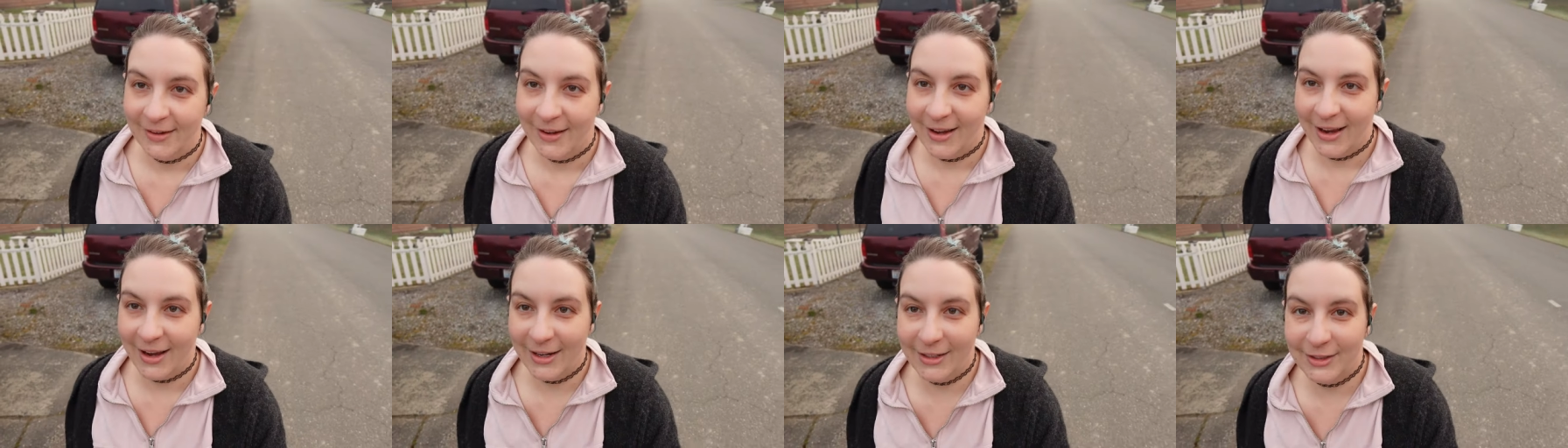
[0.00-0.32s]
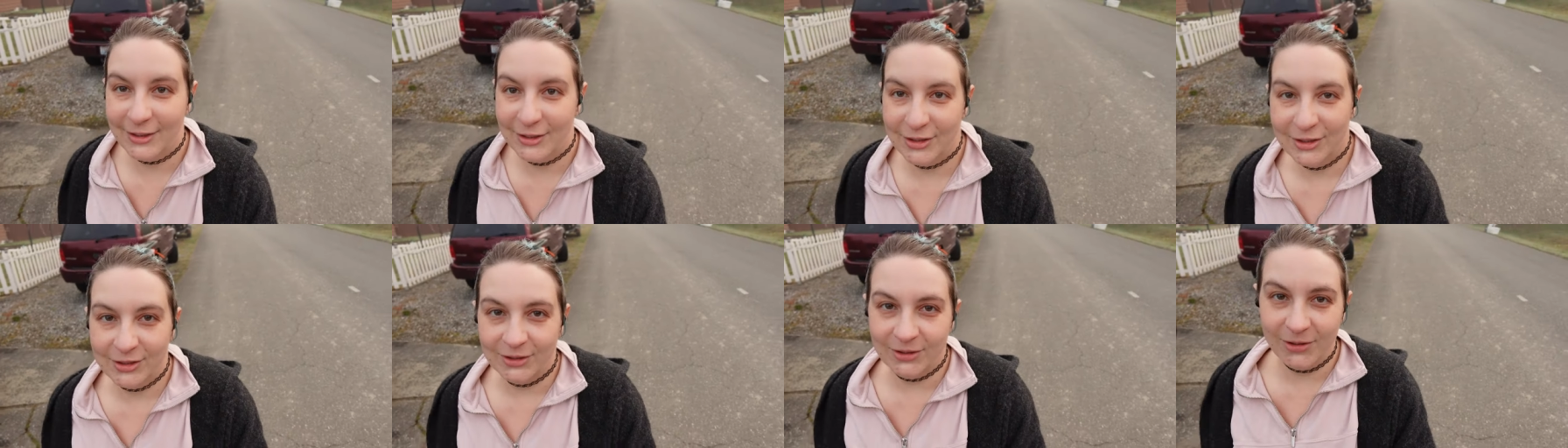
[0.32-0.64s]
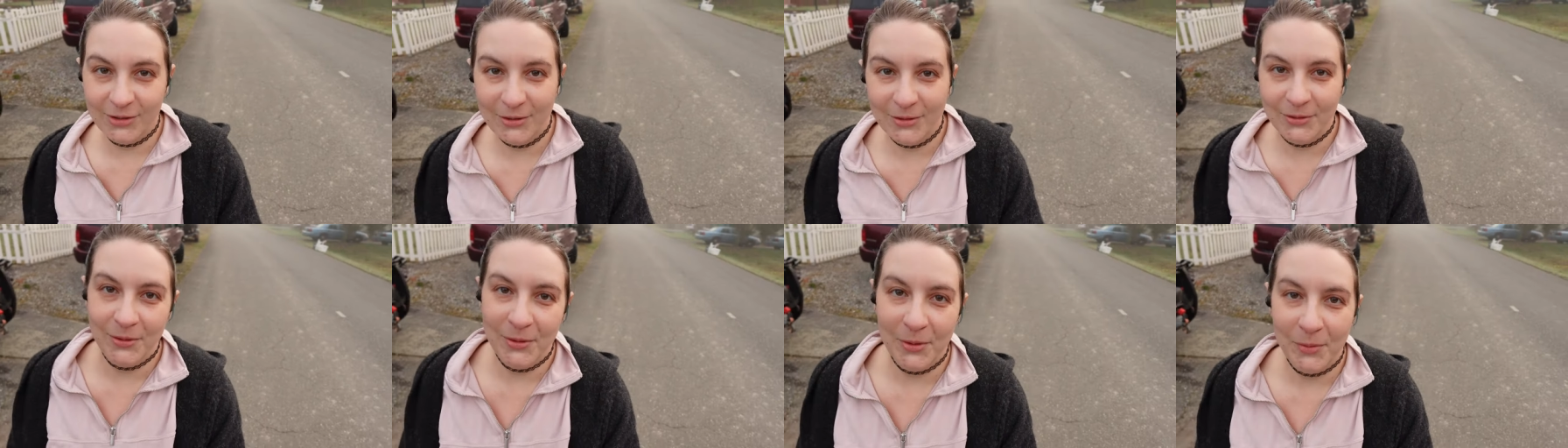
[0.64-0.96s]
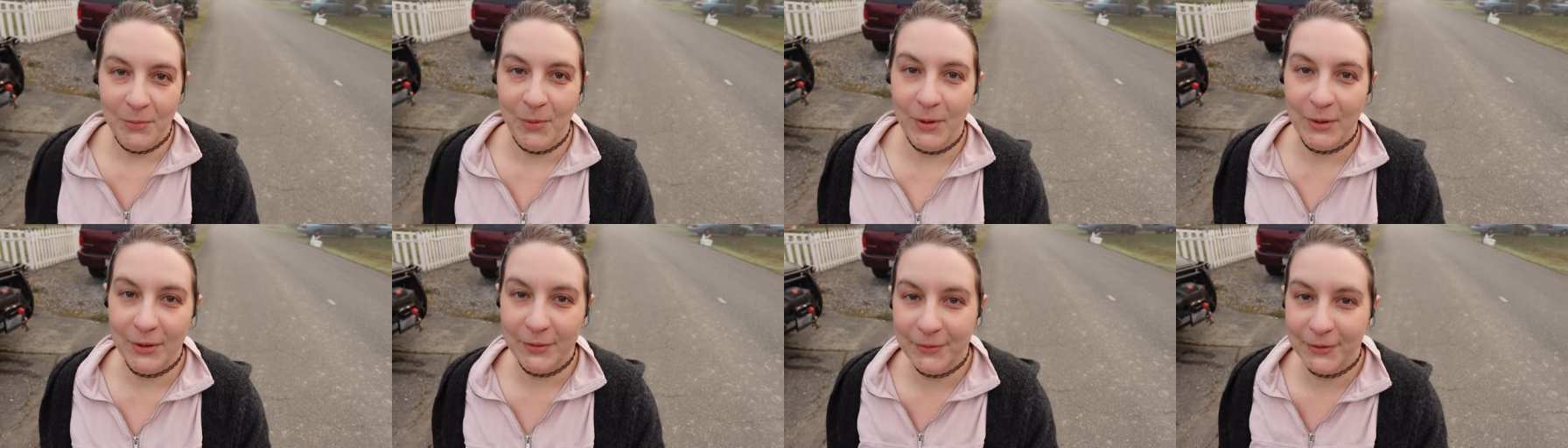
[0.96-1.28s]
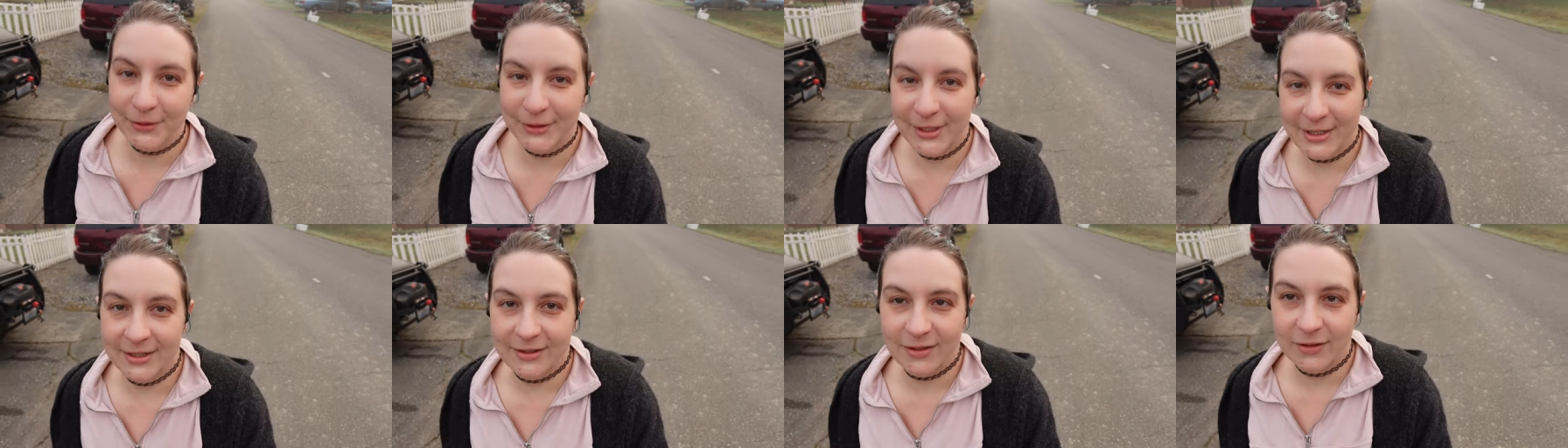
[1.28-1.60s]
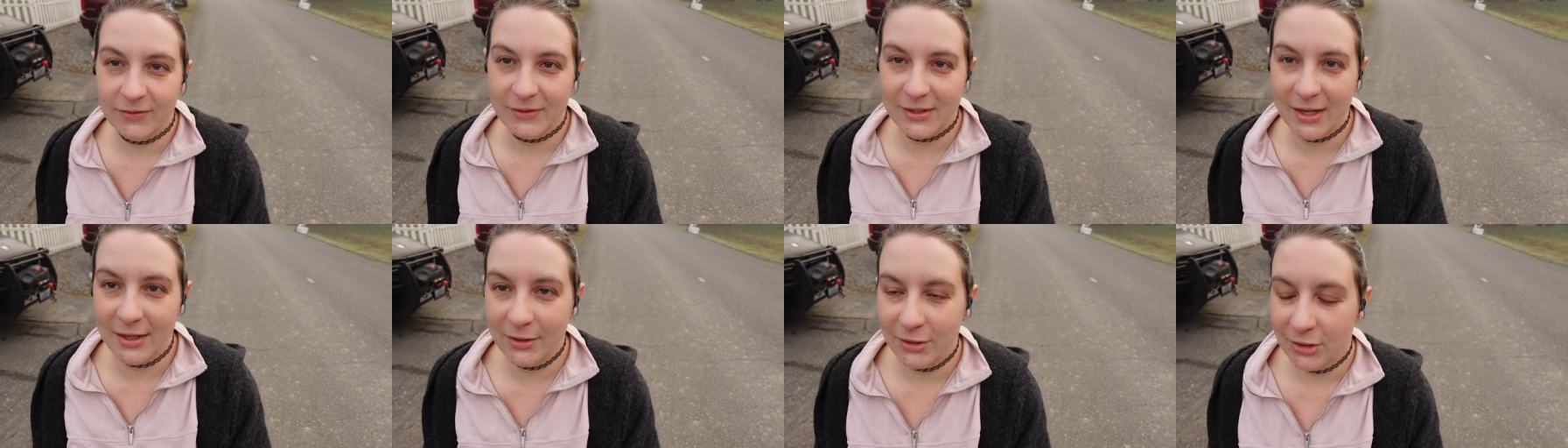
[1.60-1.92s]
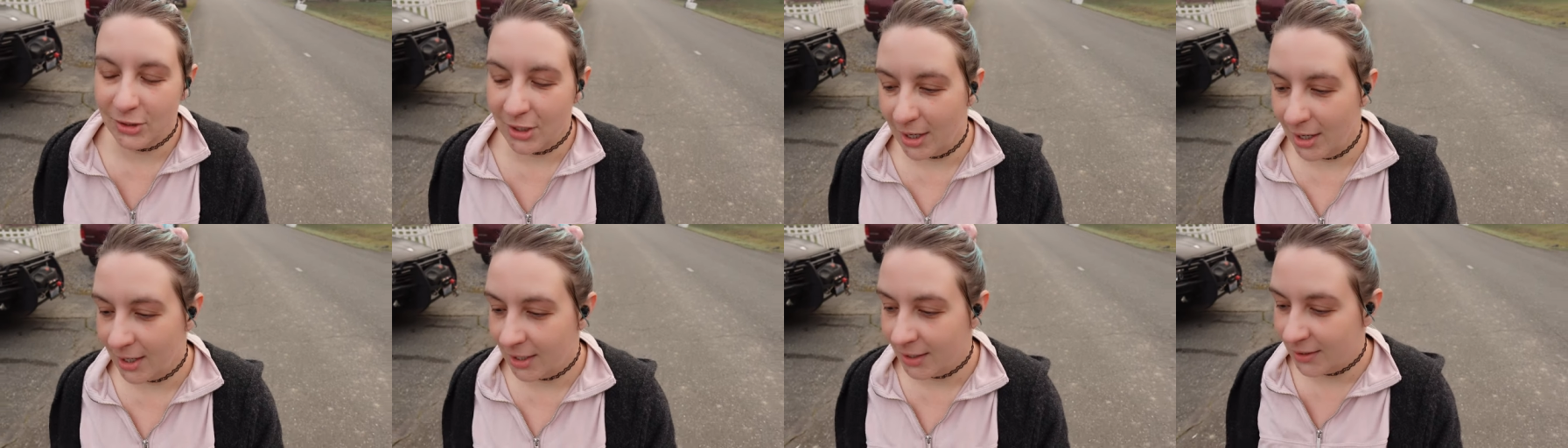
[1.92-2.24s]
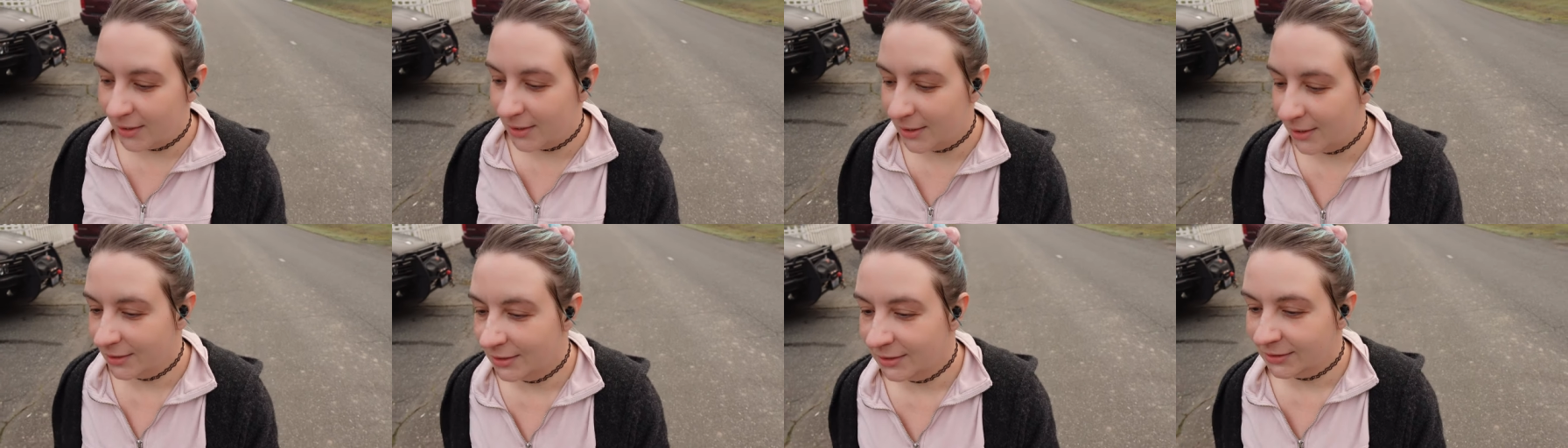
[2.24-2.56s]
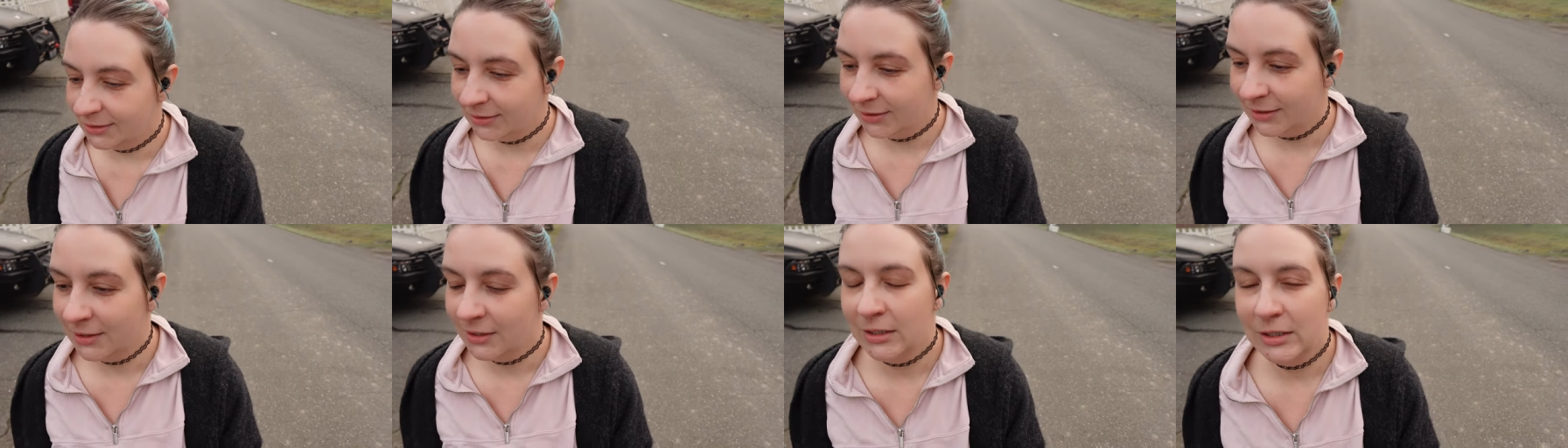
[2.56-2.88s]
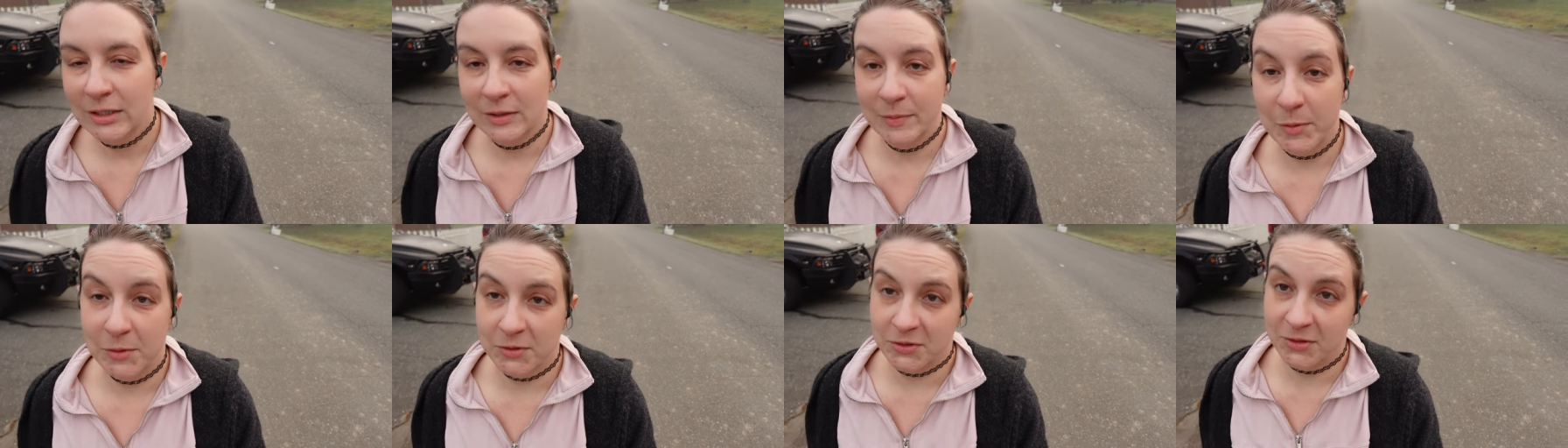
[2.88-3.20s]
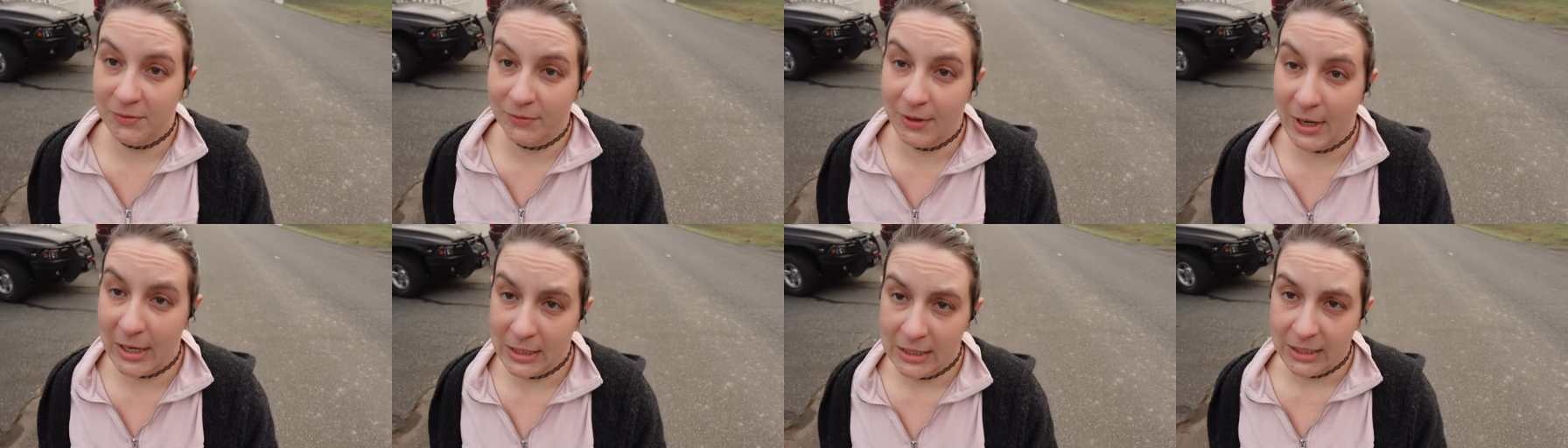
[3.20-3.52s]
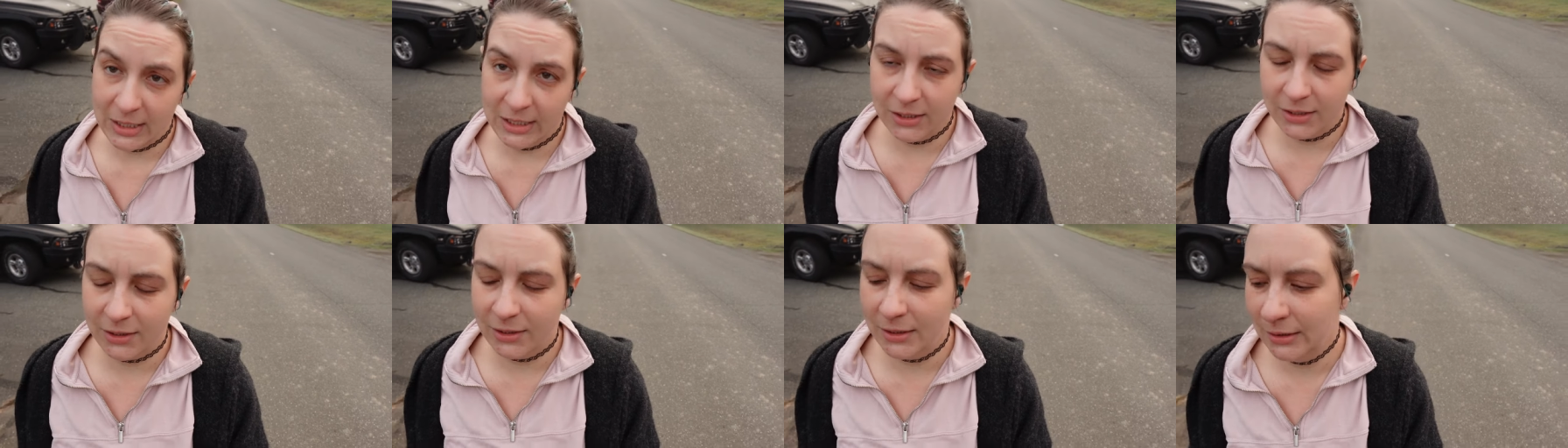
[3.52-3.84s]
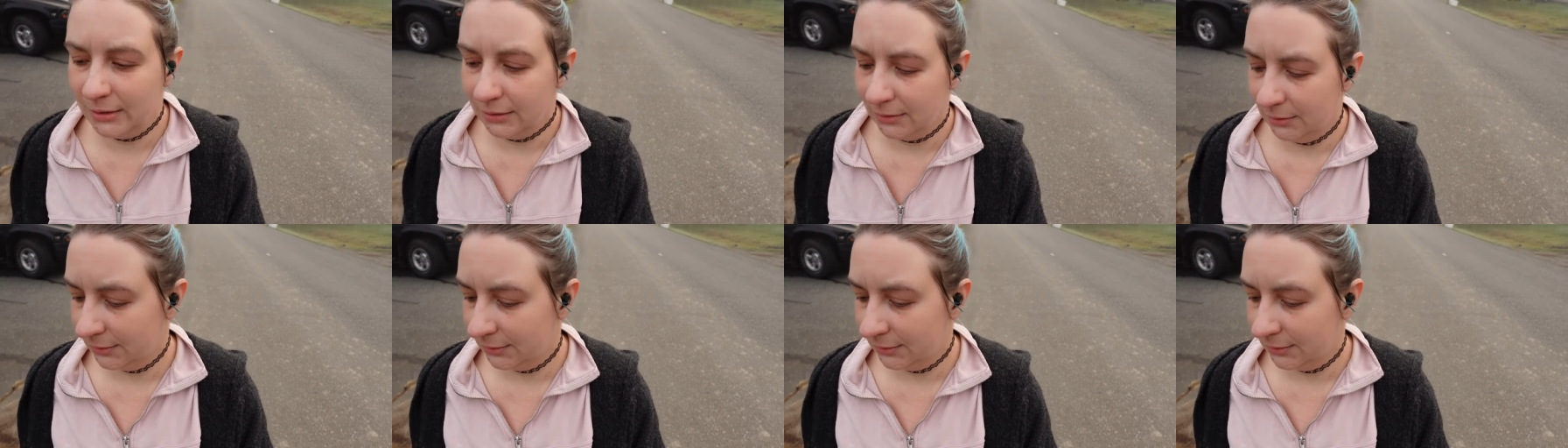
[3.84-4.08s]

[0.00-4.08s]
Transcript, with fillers: Had two wonderful days of sunshine. It's supposed to rain later.